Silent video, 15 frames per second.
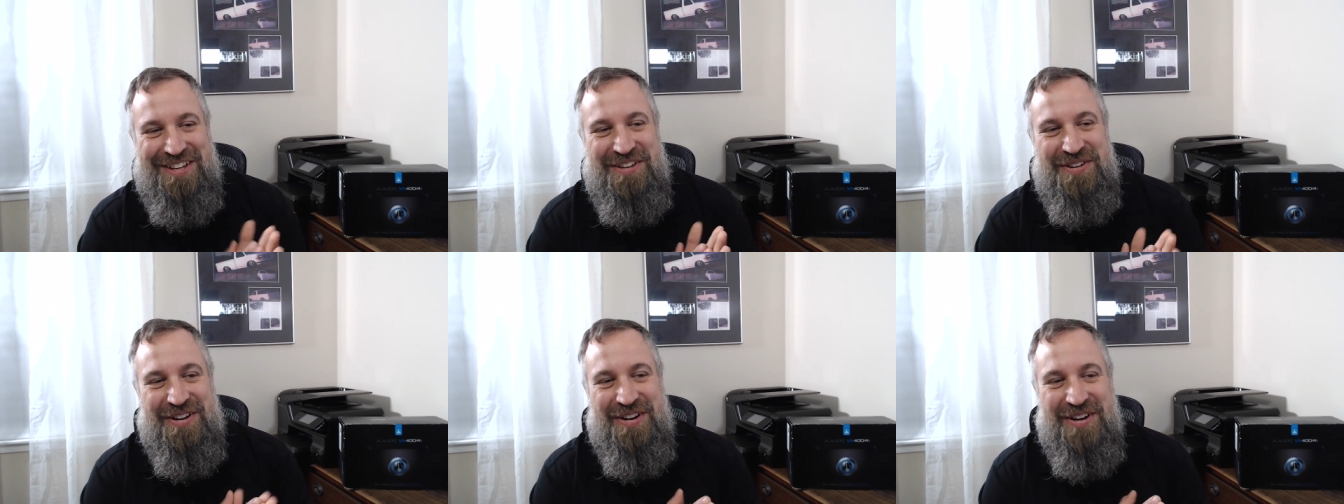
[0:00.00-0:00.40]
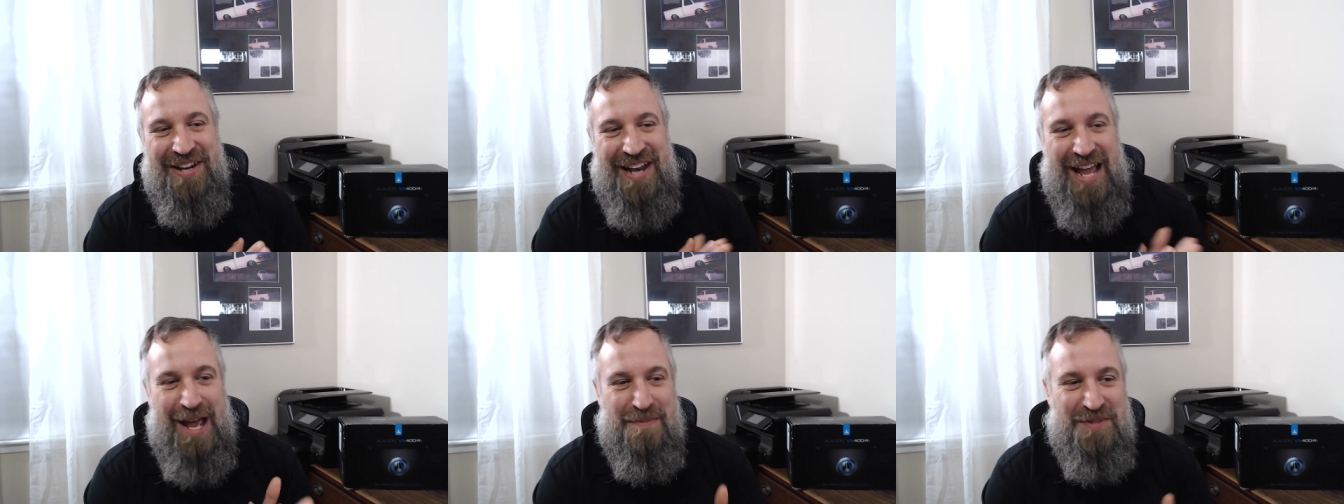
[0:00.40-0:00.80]
You
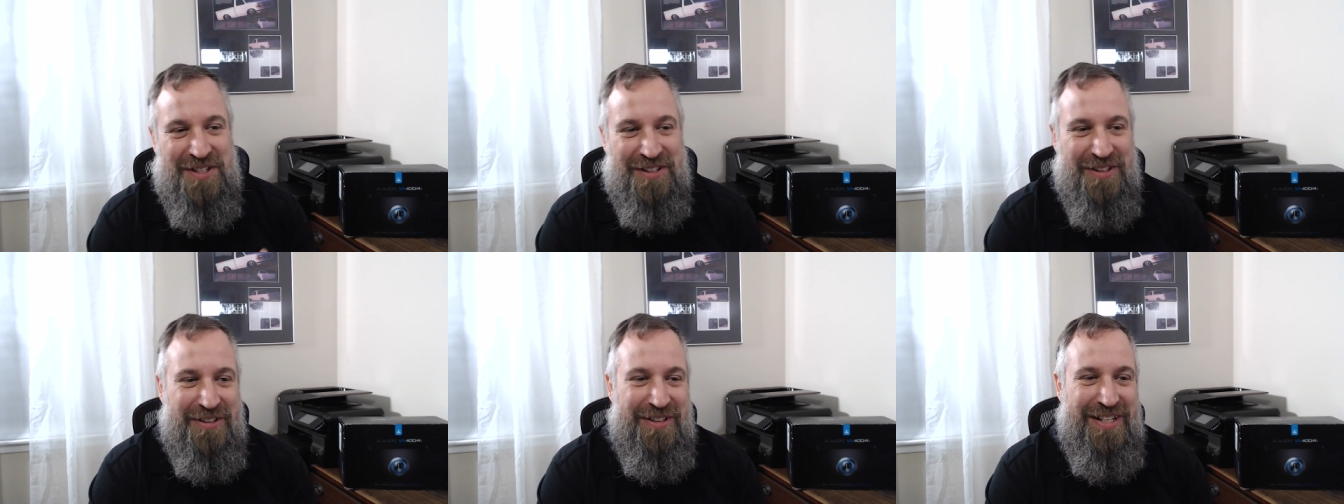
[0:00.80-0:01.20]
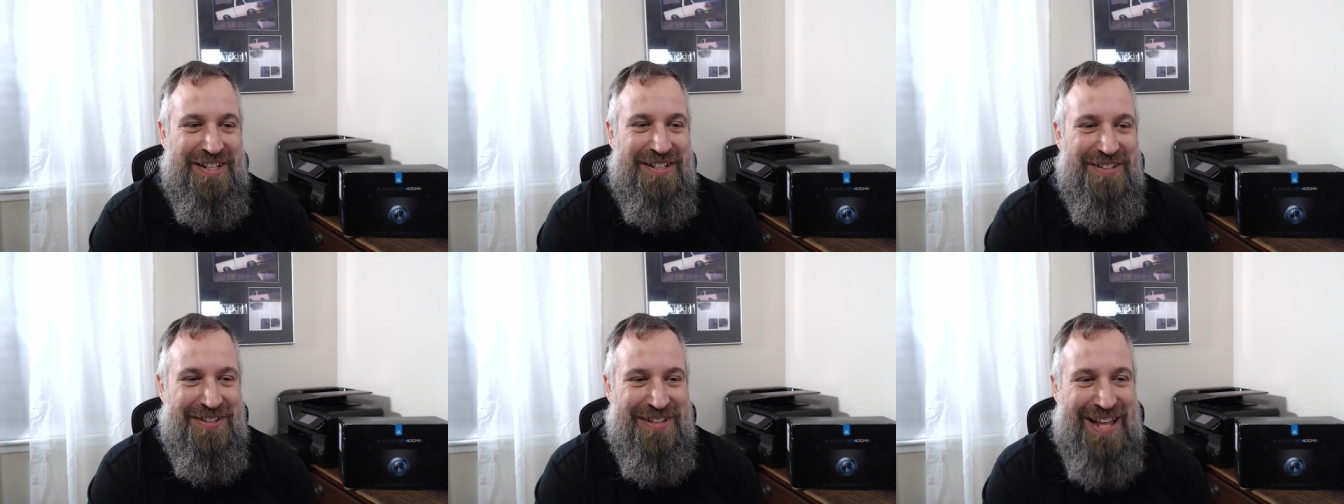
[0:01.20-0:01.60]
could absolutely
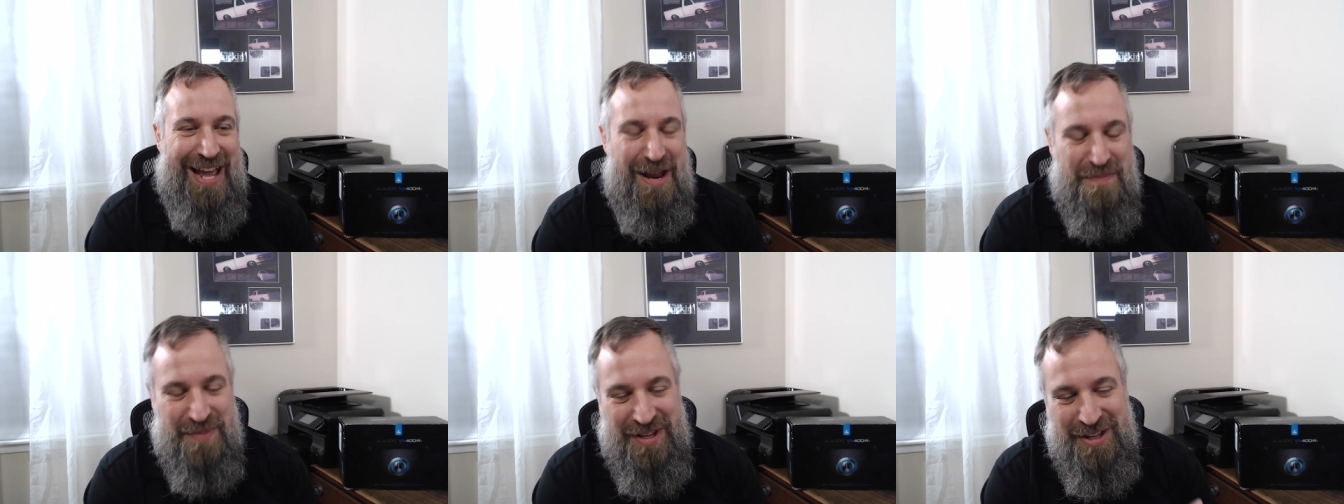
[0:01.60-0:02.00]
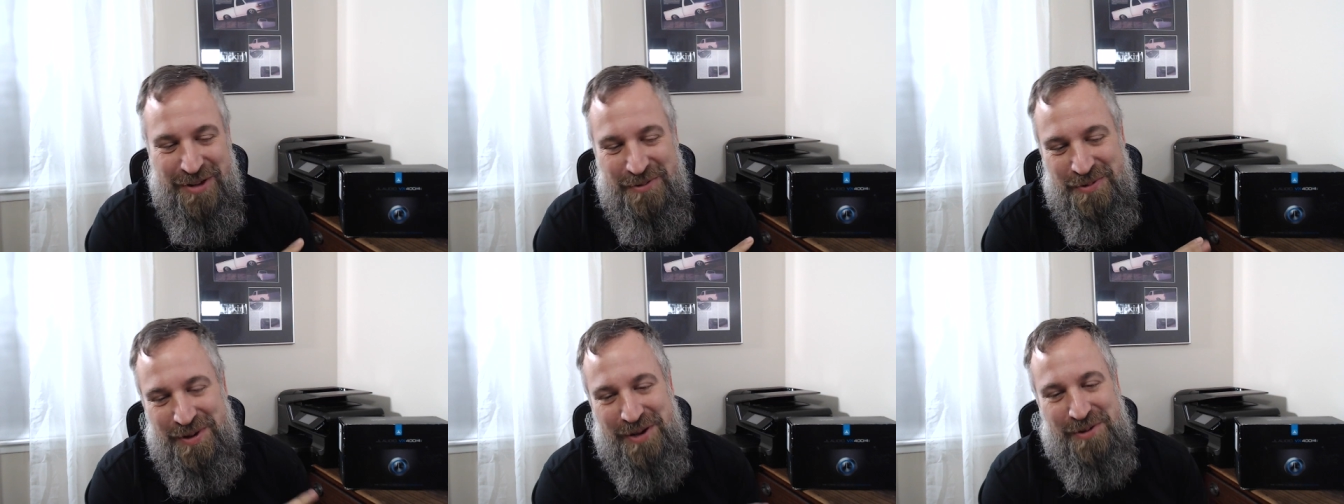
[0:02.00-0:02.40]
do that, but
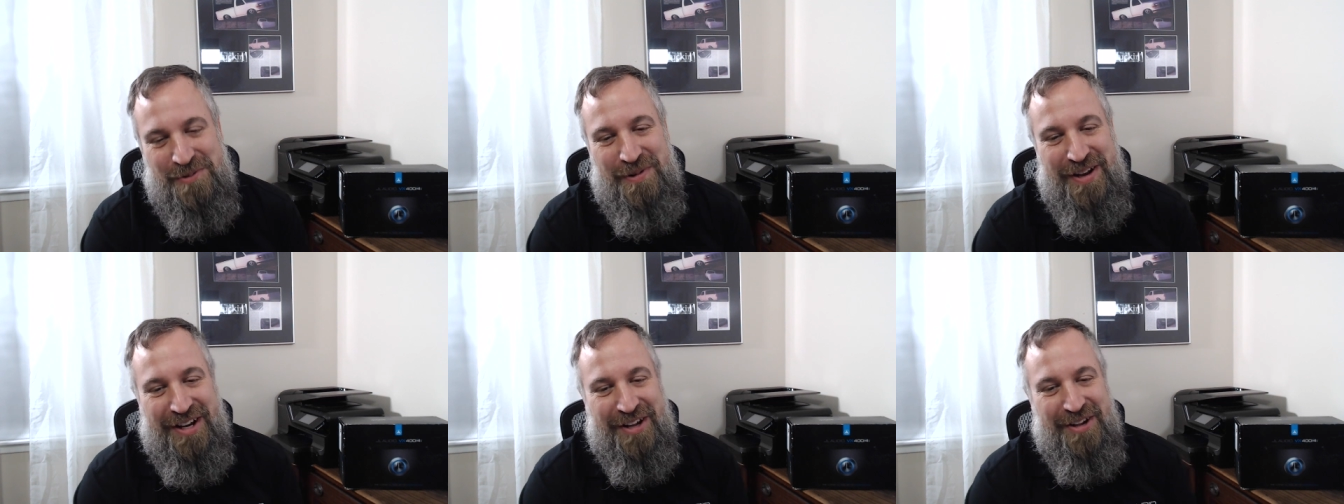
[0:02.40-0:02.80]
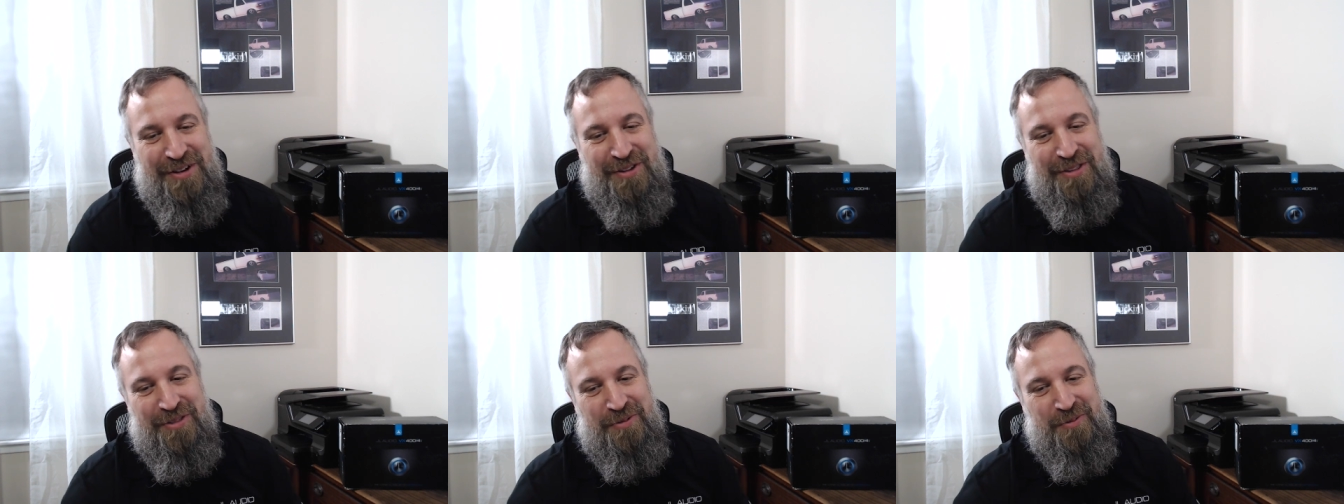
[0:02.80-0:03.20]
you will want to
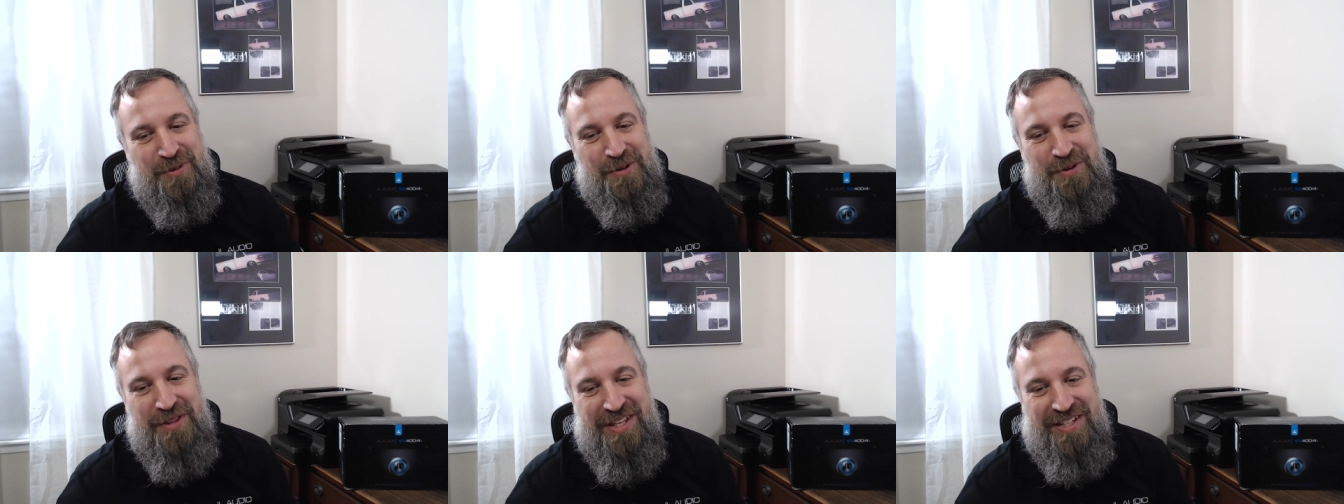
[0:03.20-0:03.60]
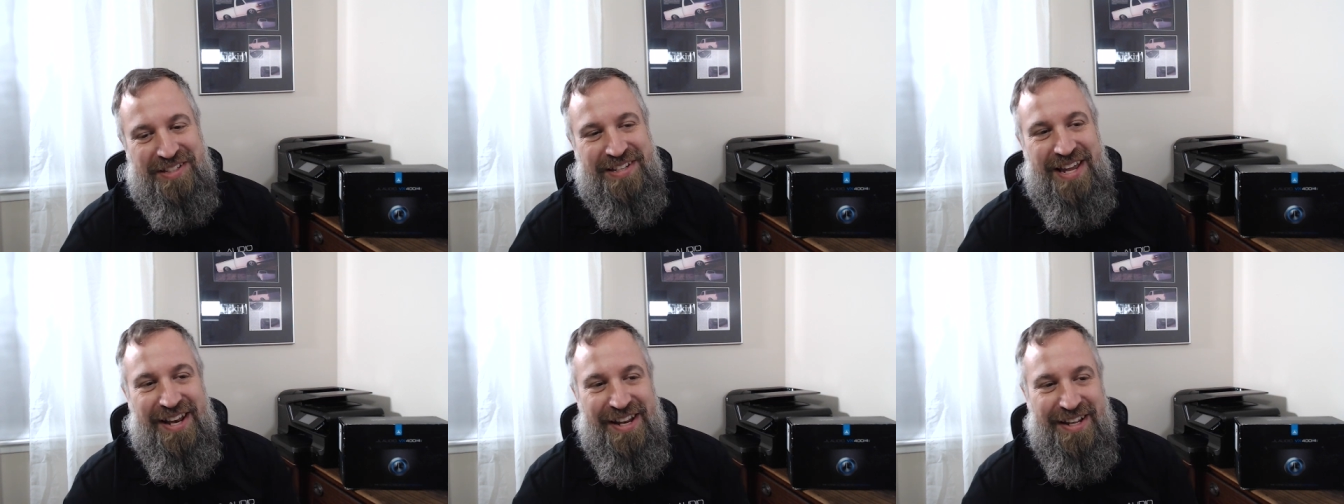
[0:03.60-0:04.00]
go through the
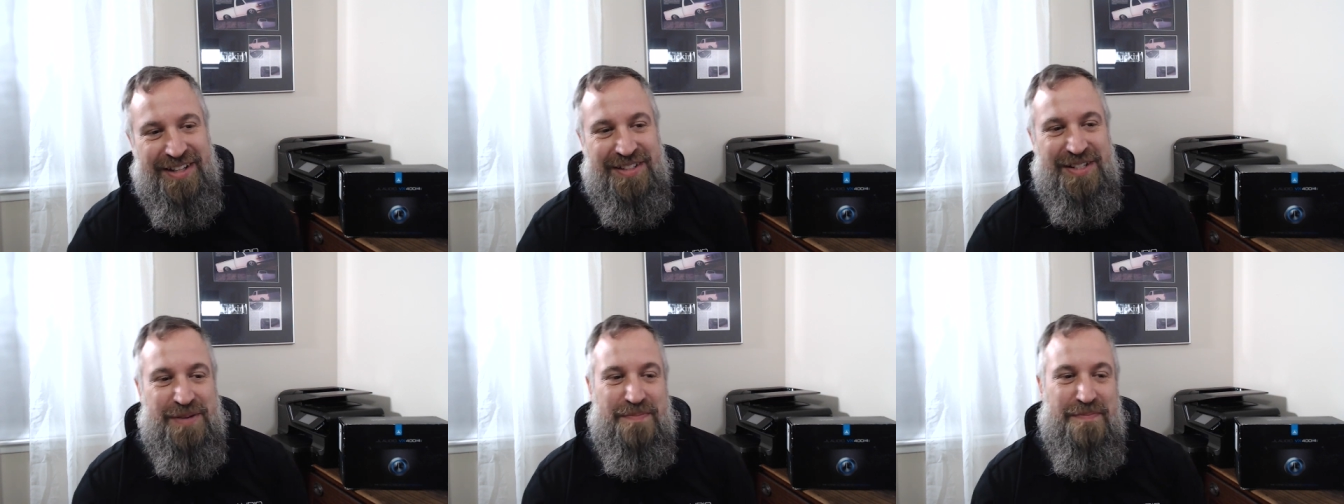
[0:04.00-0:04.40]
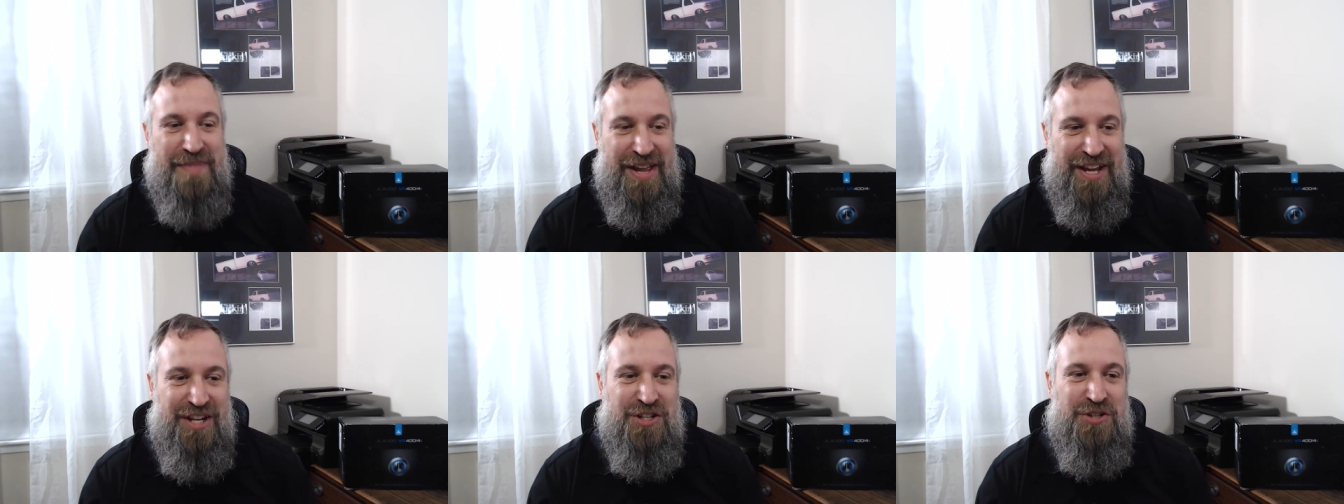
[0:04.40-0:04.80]
settings and
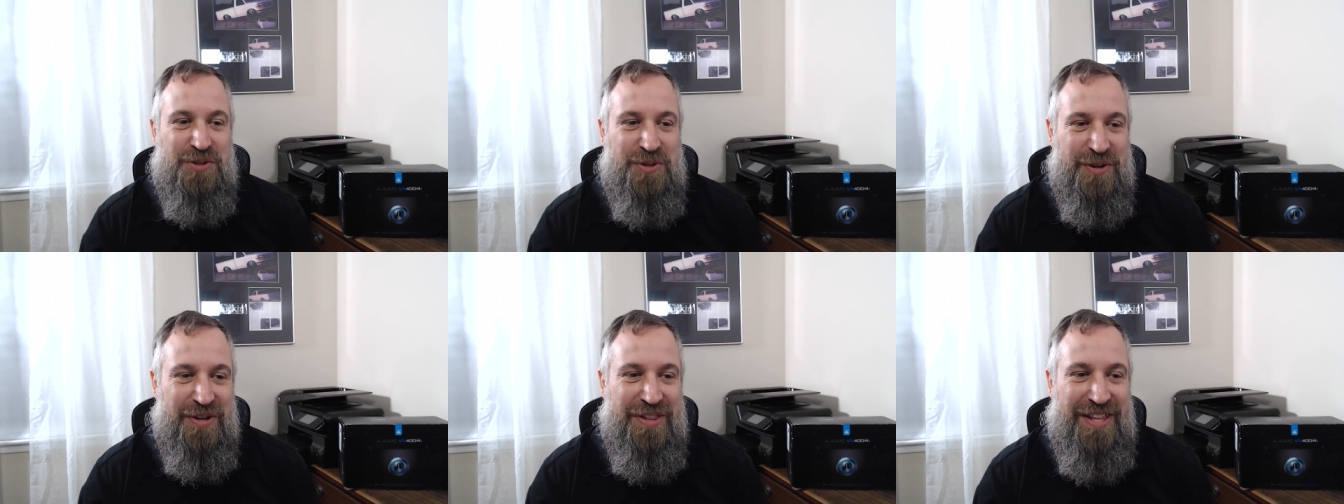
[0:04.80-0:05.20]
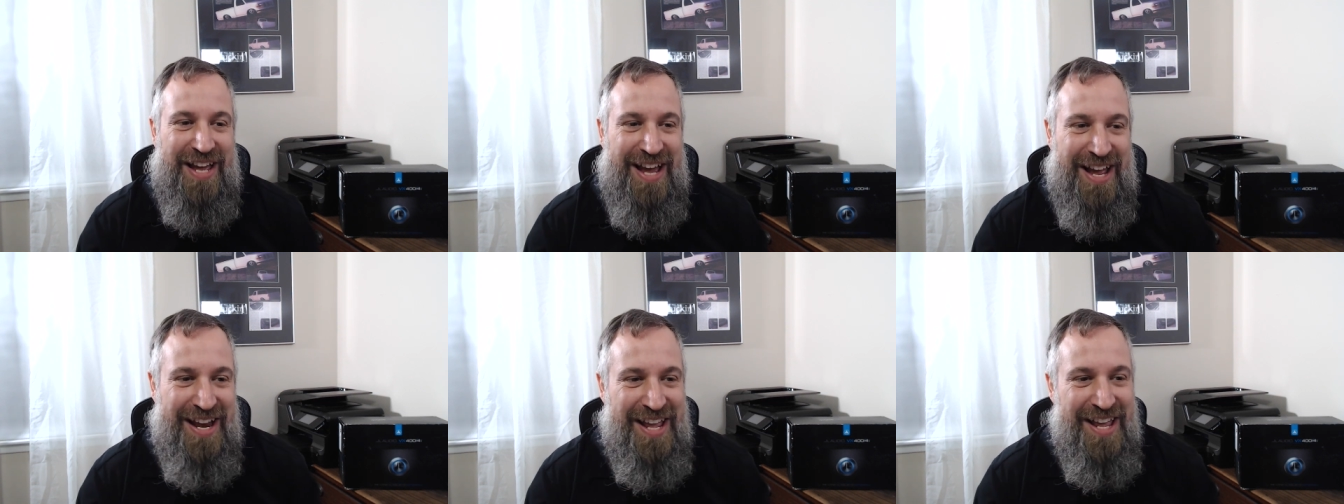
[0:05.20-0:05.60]
make sure
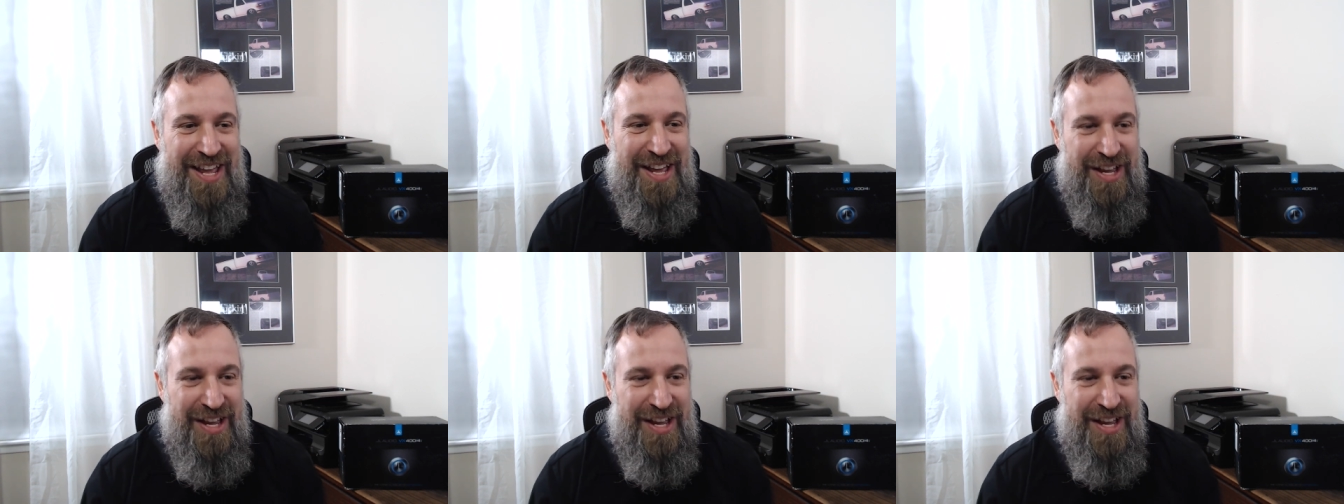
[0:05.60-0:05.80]
that